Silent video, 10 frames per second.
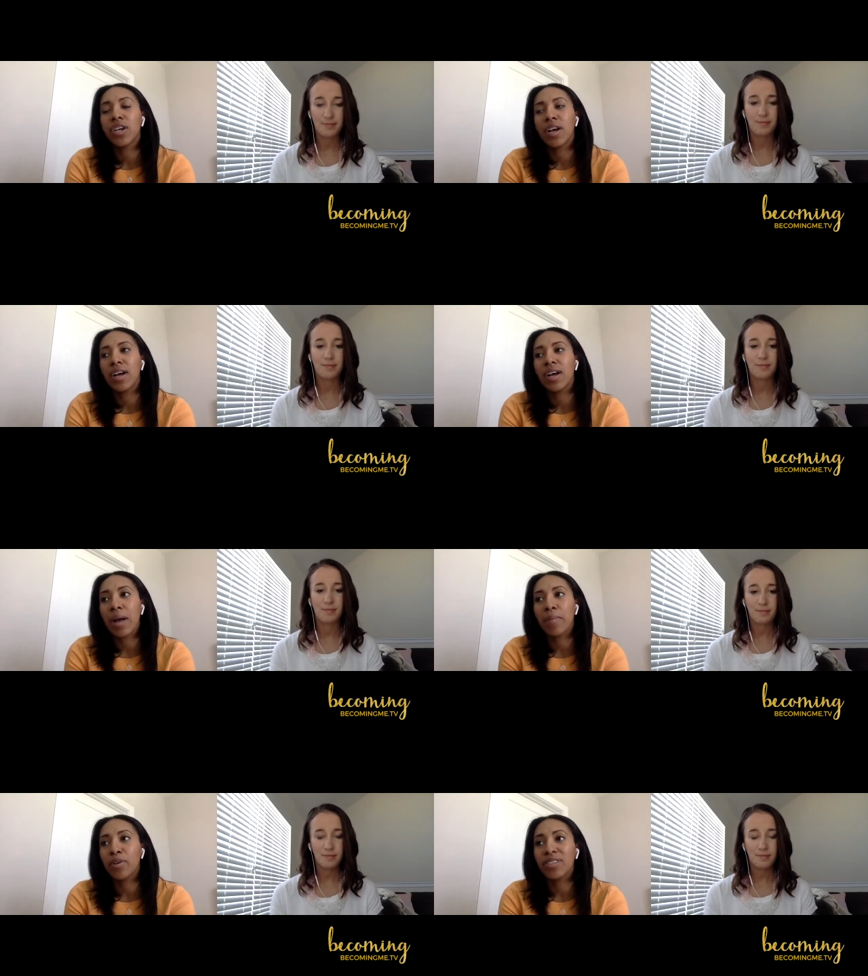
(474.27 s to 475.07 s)
Speaker 1: Uh,
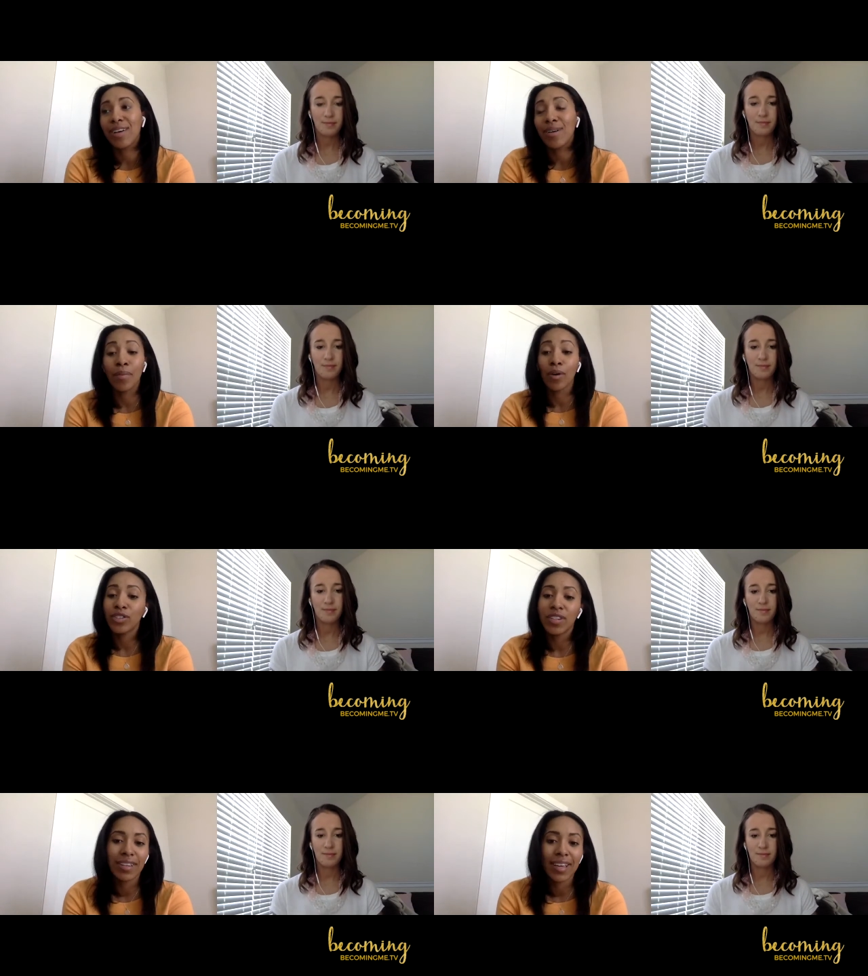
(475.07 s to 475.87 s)
got burnt out
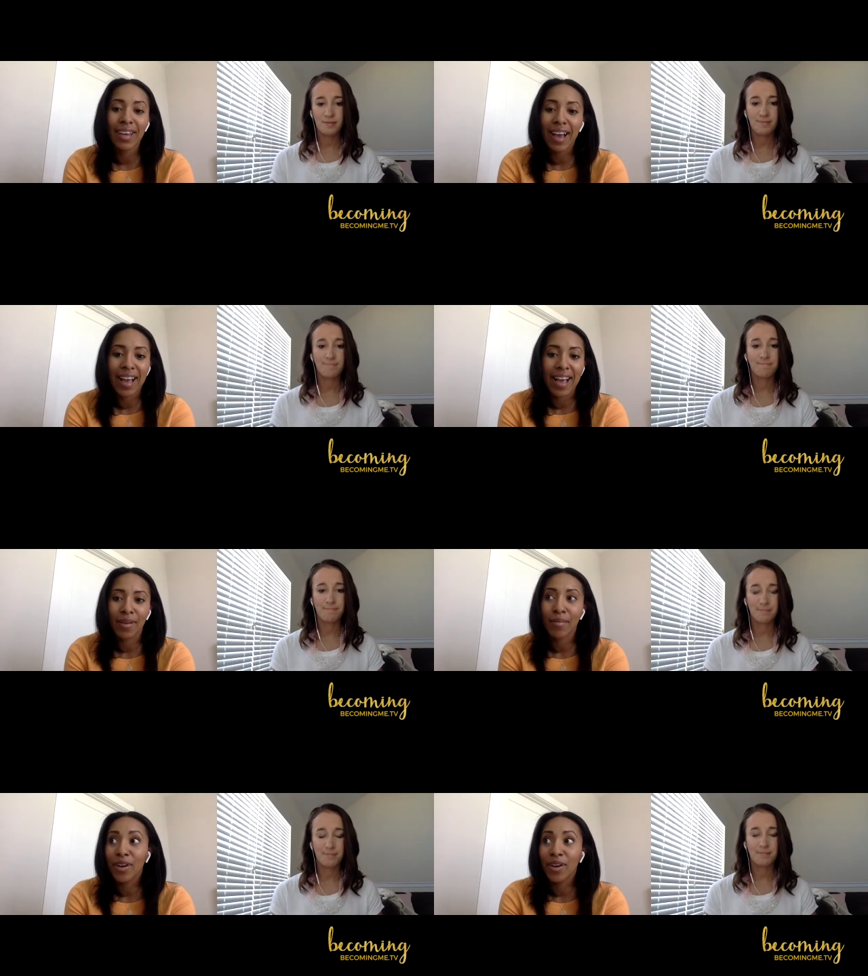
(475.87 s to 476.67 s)
emotionally. I had
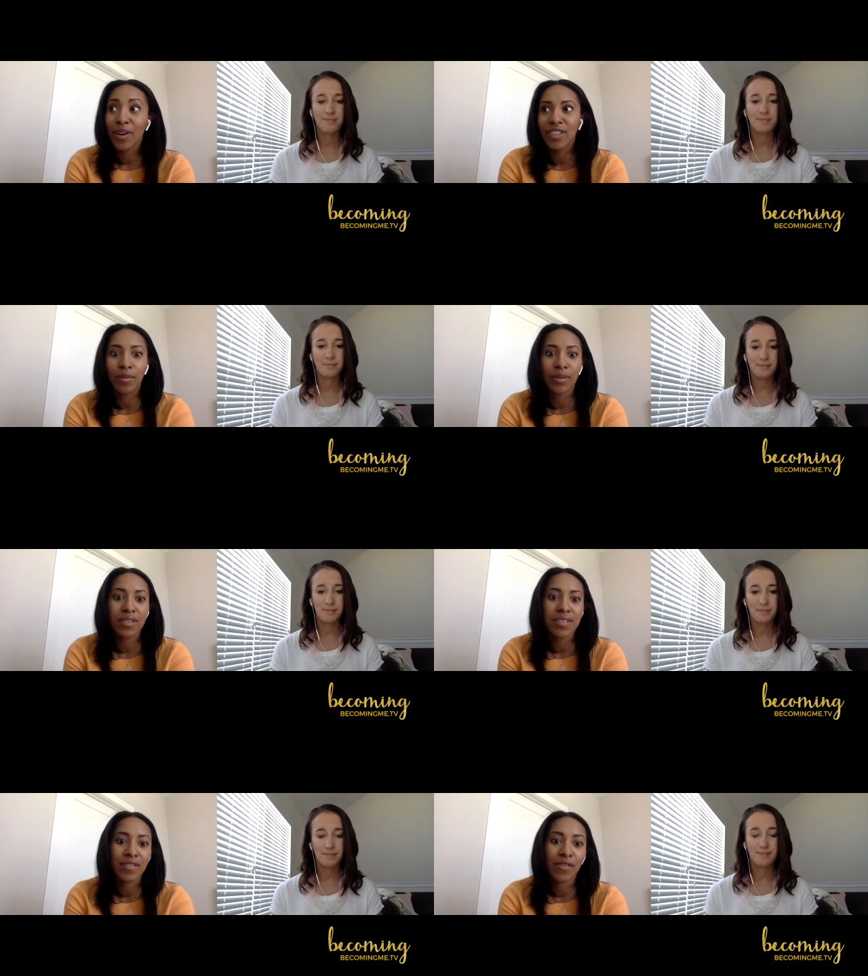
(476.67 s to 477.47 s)
a marriage that
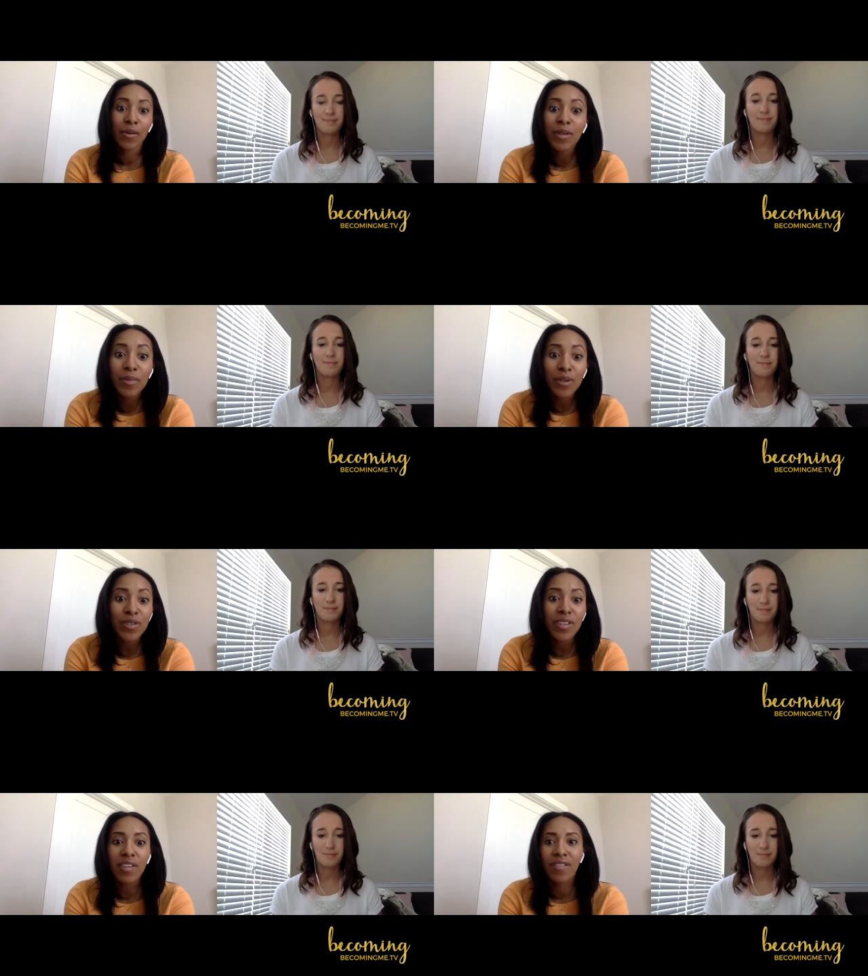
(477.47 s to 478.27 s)
was verbally abusive
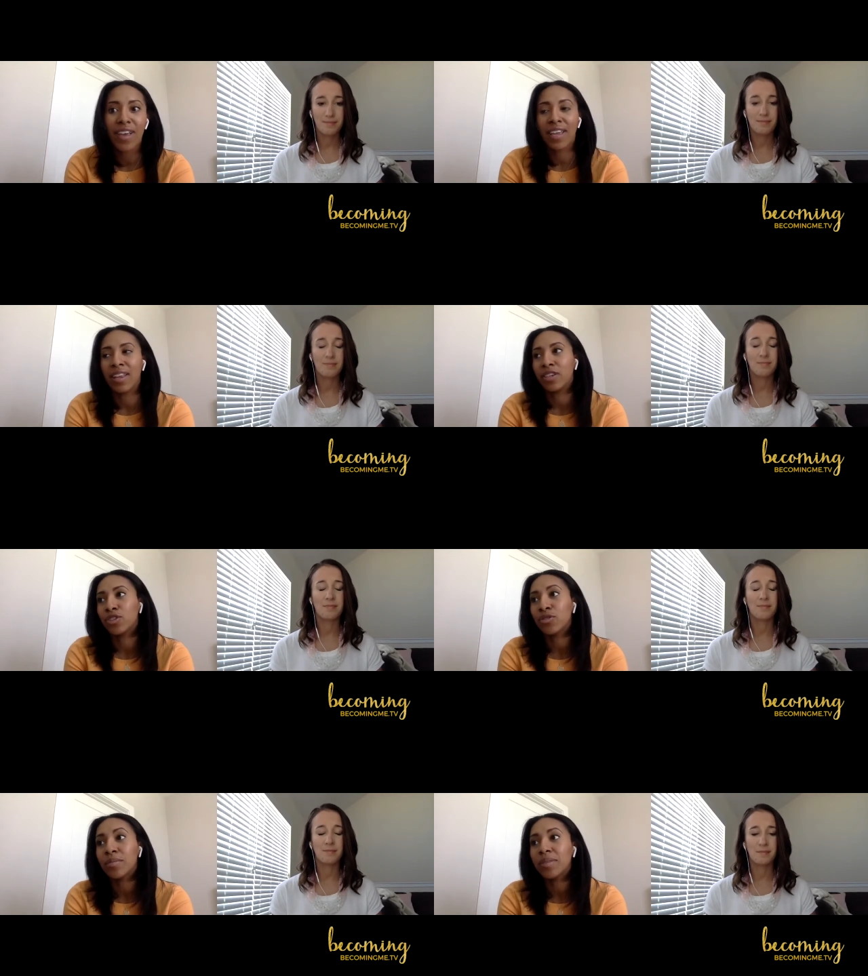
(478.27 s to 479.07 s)
and mm.
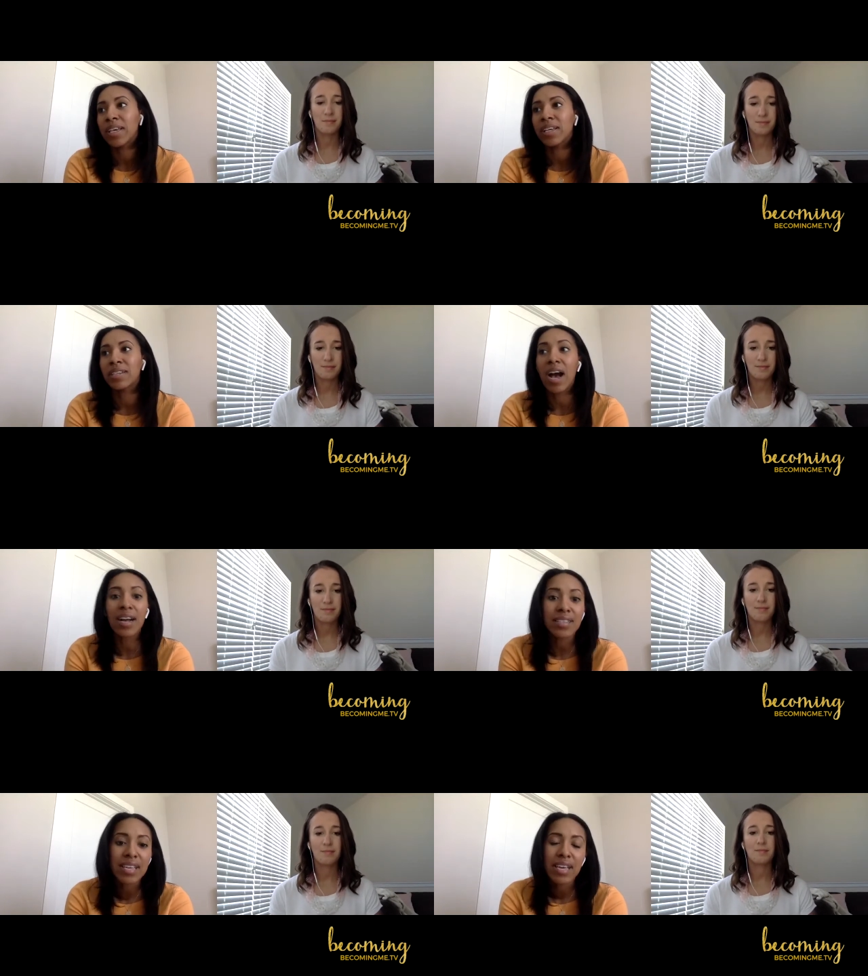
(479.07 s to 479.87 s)
extremely
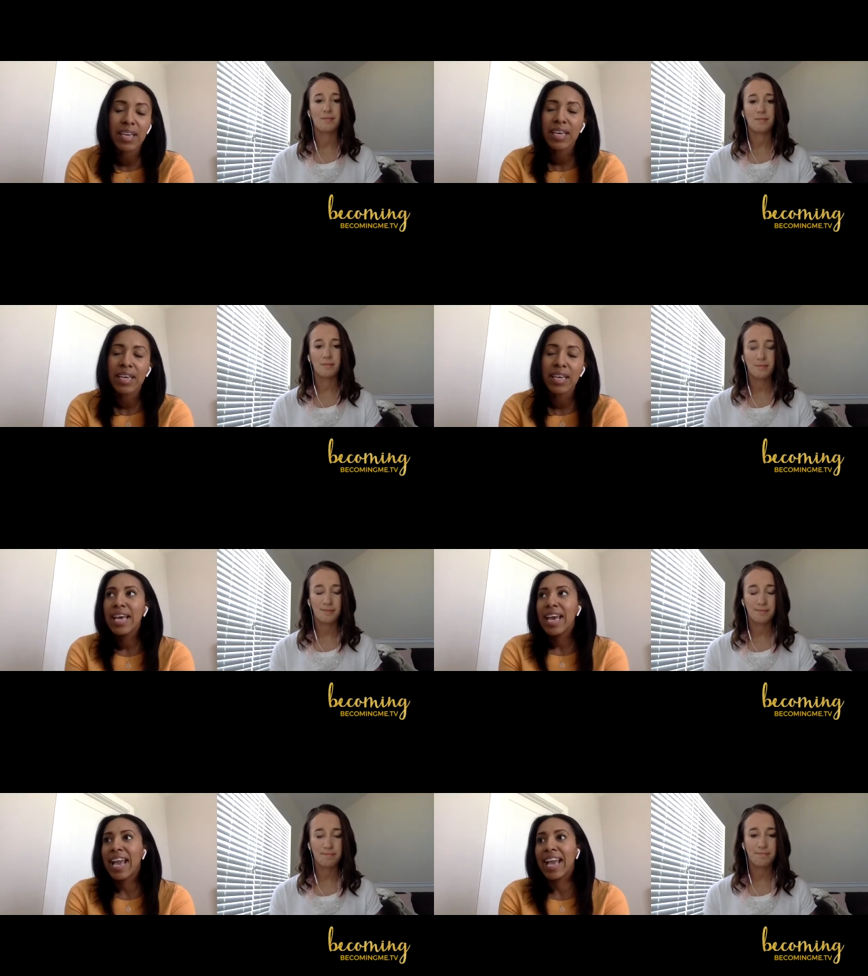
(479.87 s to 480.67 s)
toxic.
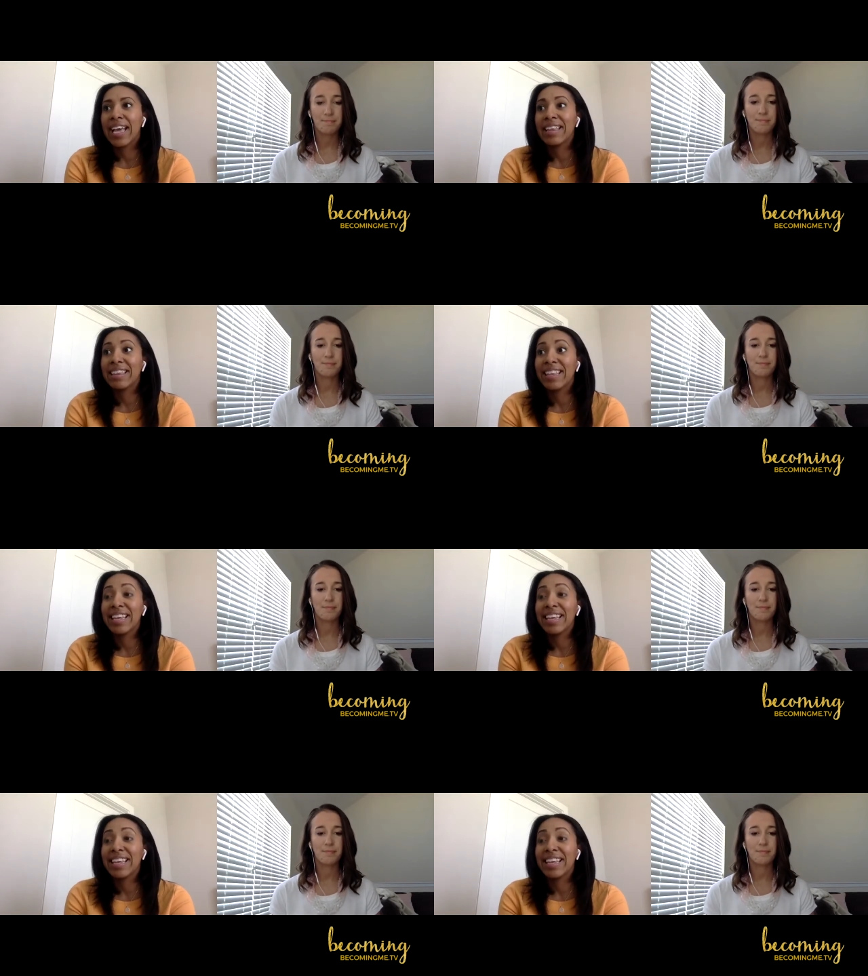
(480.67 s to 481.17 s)
And